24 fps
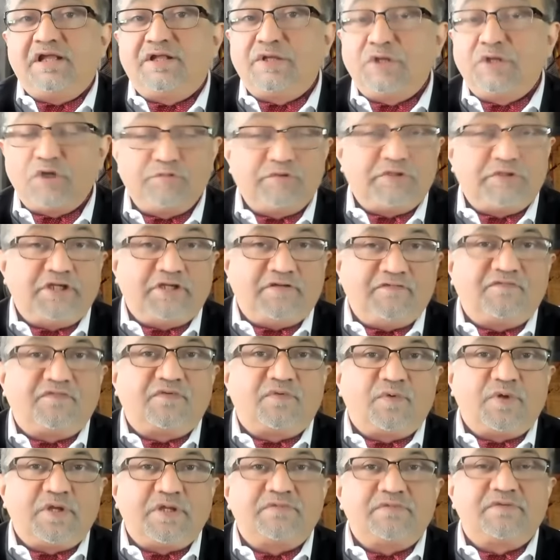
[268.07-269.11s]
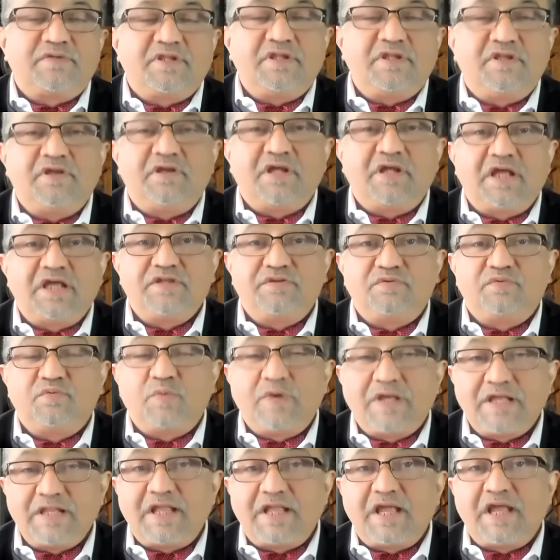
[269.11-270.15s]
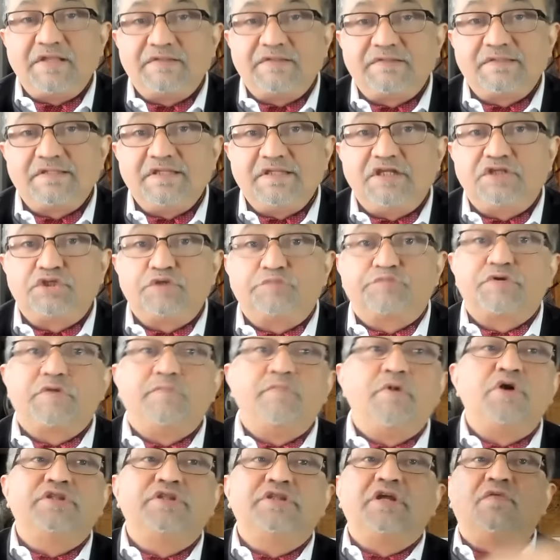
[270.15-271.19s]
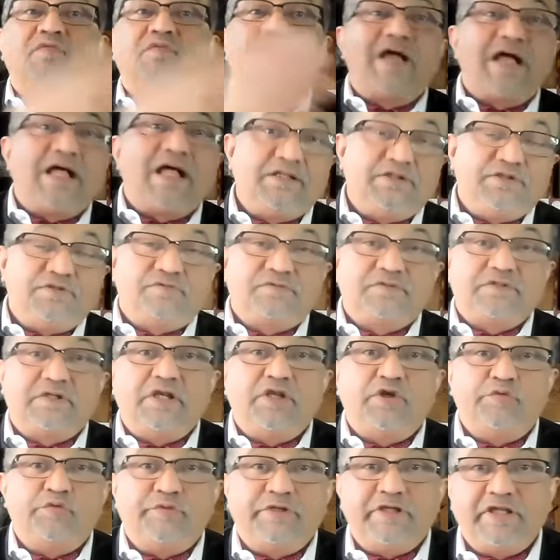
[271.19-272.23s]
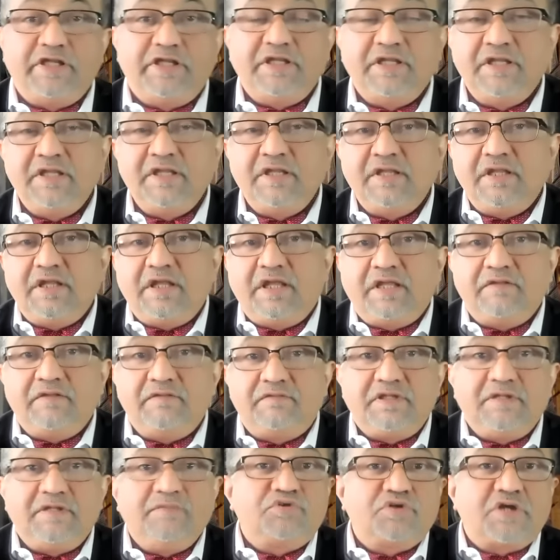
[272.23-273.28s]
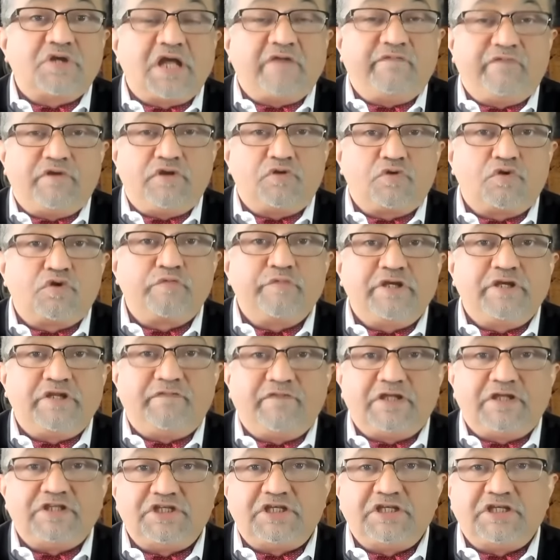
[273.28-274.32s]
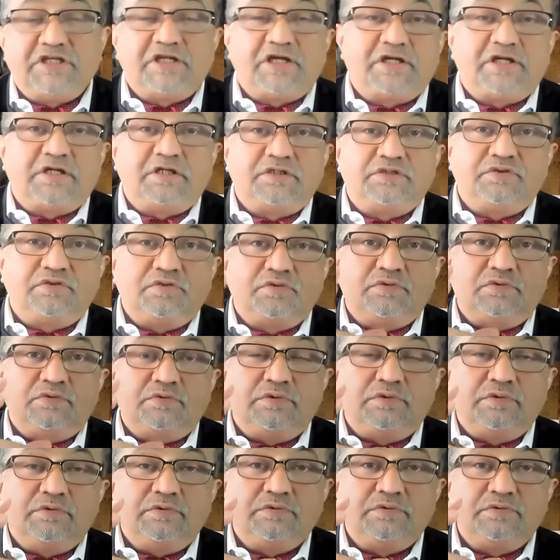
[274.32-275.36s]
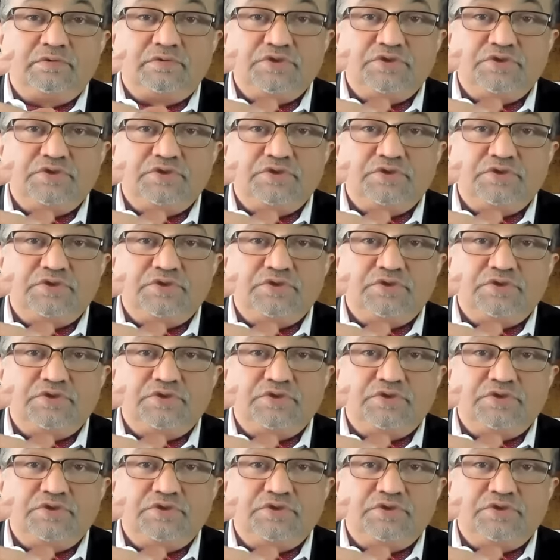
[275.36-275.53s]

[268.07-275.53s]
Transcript: global influence as well as seek to promote their values globally and seem to have a normative agenda to, to